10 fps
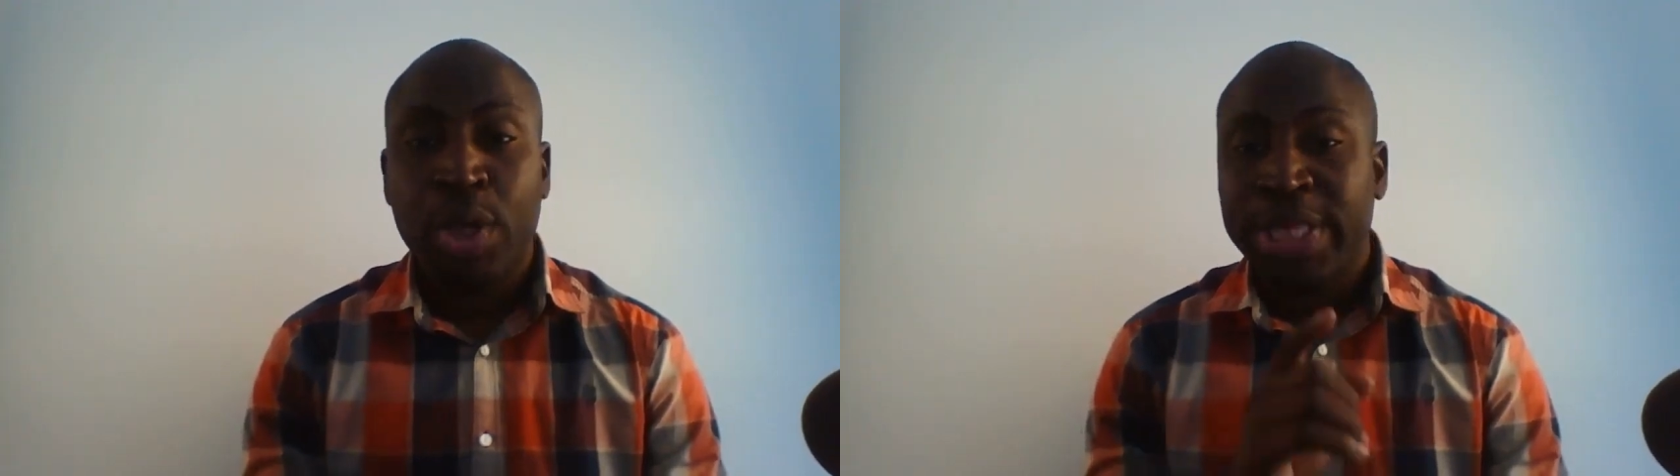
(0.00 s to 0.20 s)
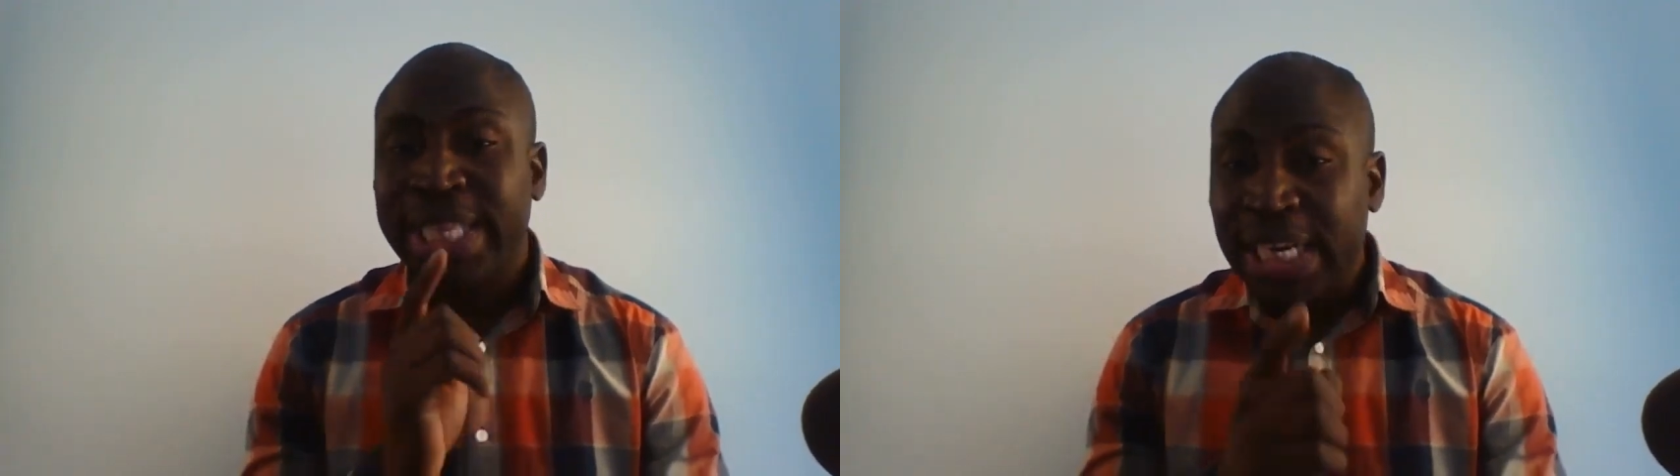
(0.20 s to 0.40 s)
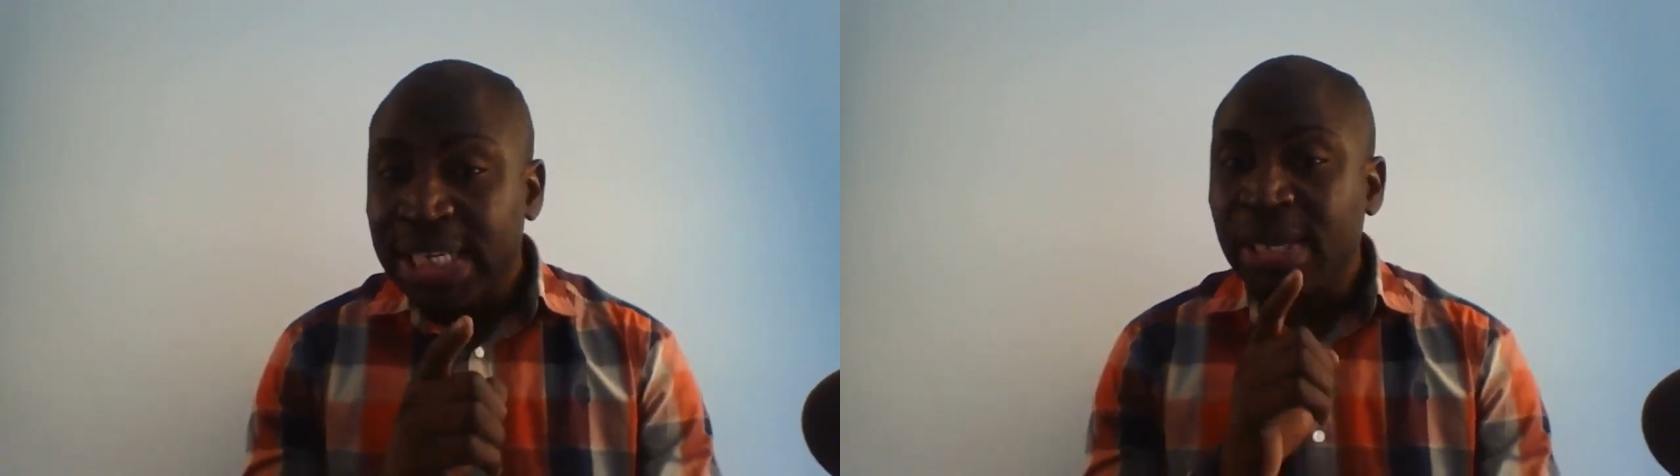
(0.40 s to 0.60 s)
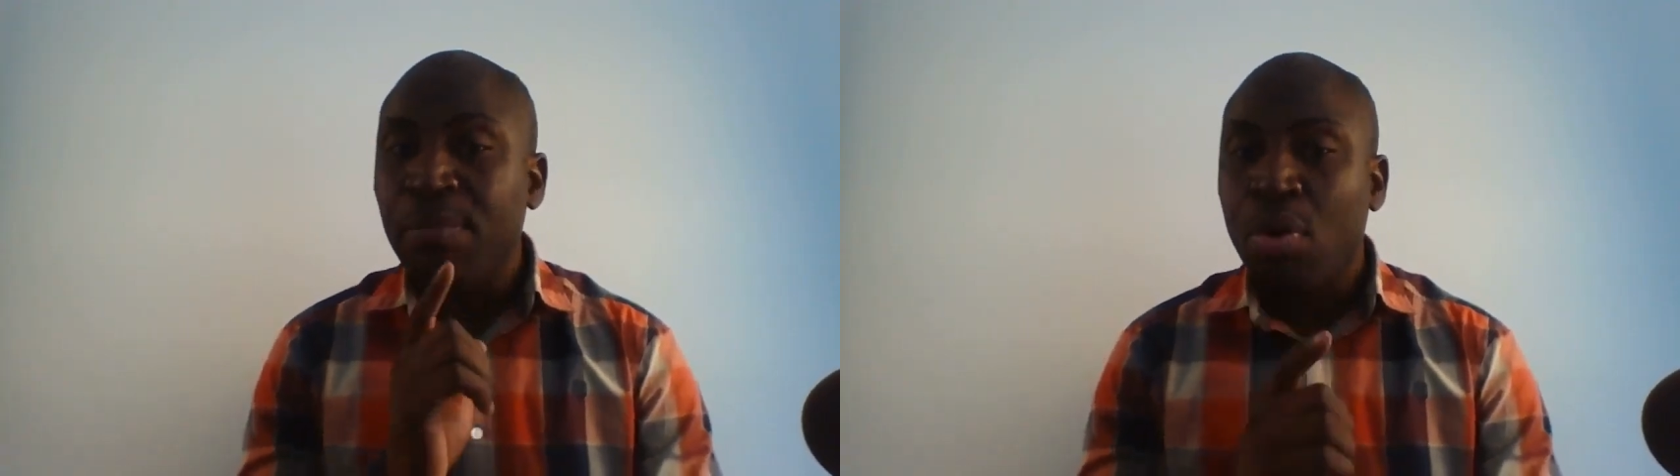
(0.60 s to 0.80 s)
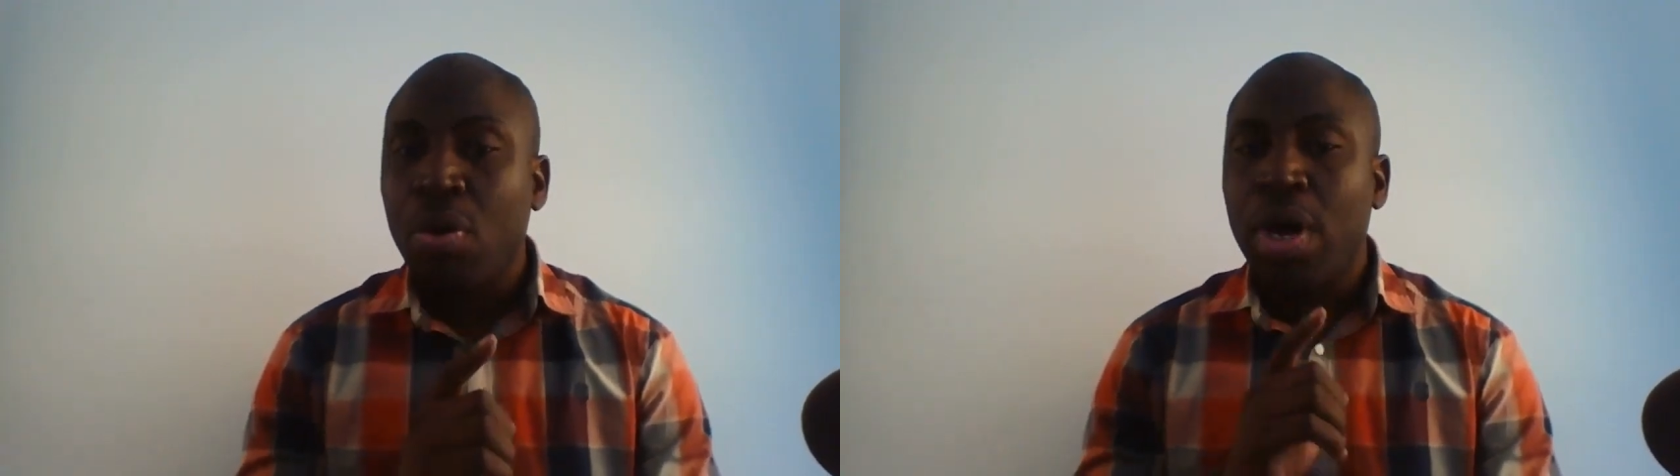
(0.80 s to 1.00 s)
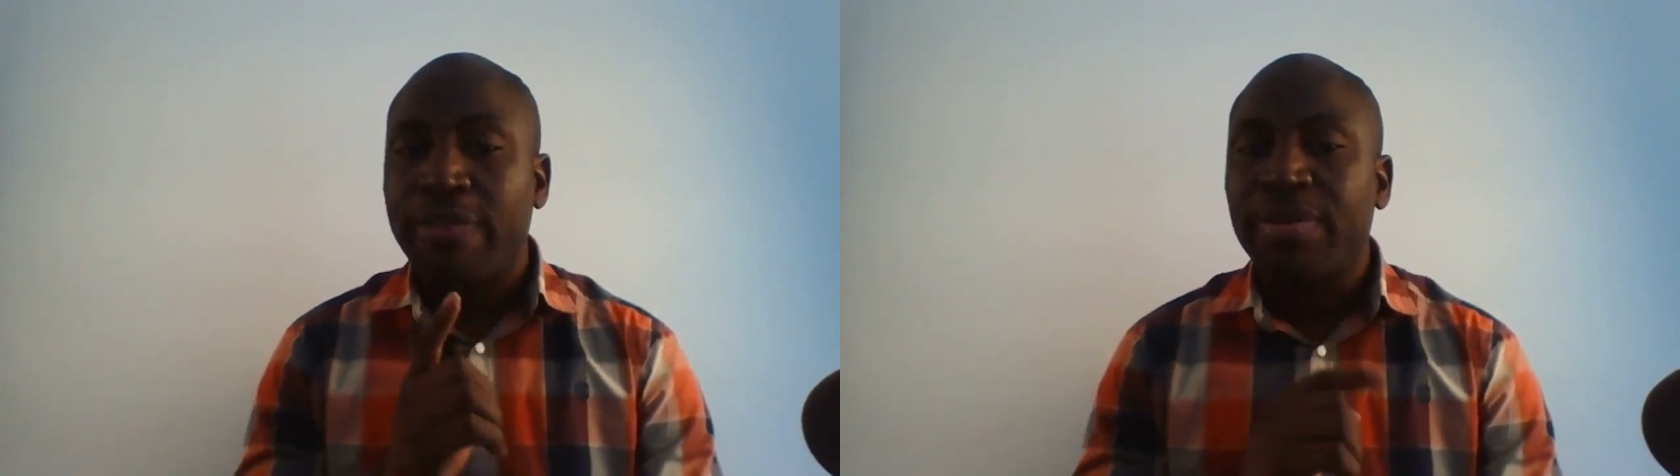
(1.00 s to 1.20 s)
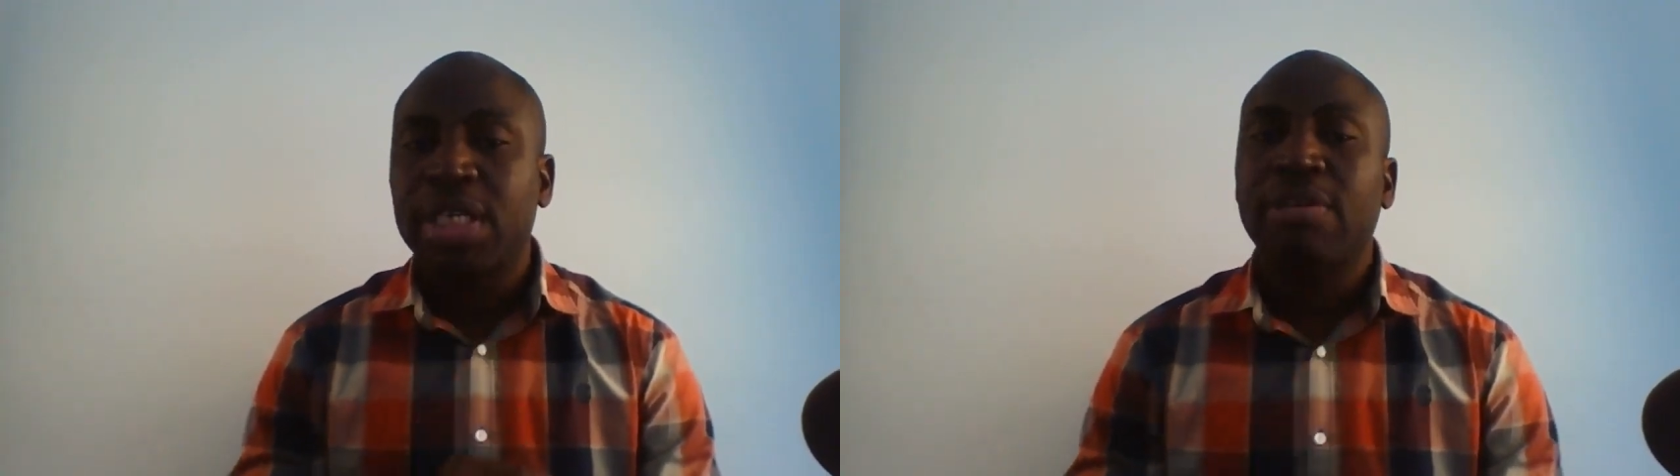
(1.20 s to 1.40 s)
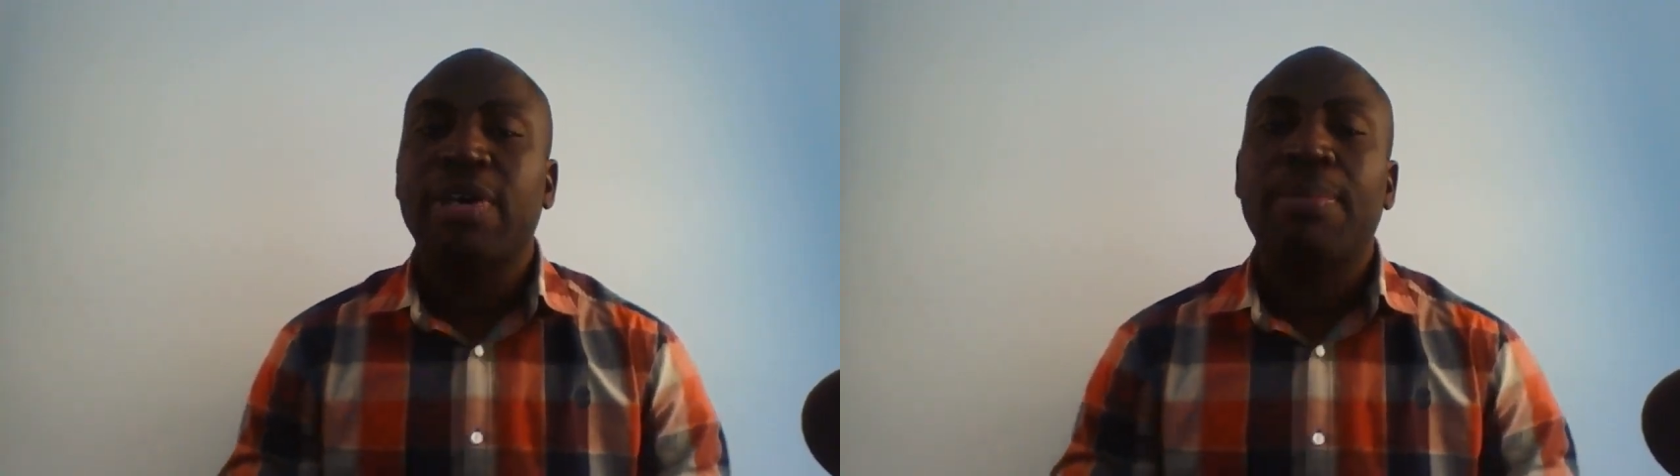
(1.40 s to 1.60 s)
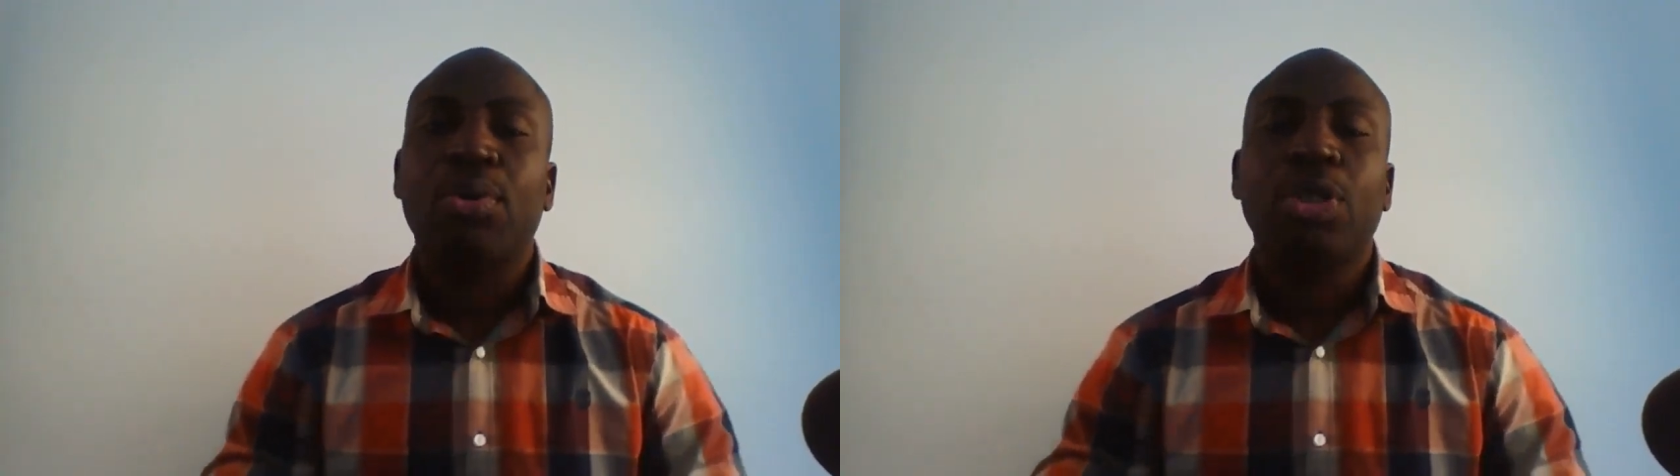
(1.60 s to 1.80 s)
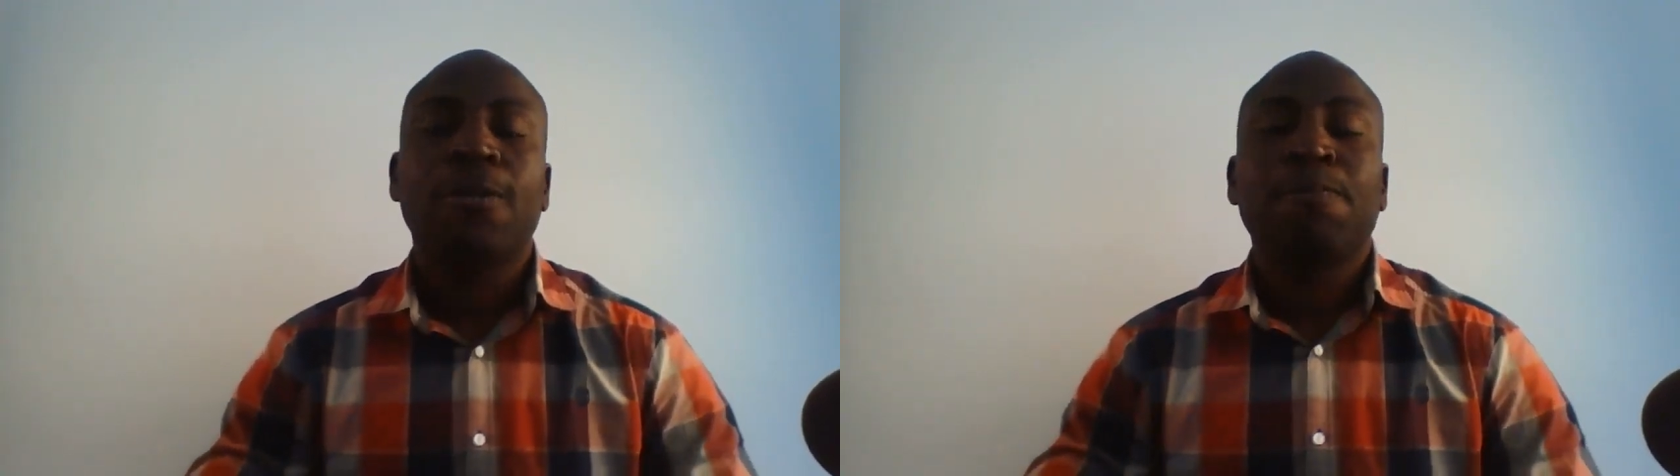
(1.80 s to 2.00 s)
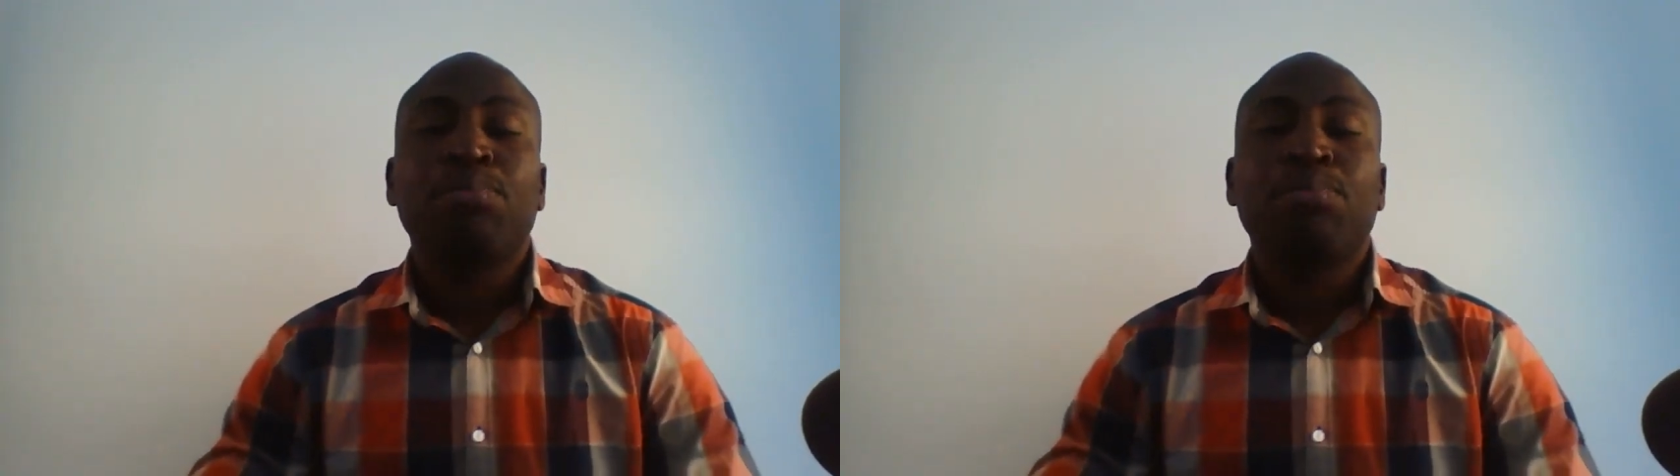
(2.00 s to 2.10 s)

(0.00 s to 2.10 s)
But there is a more effective approach,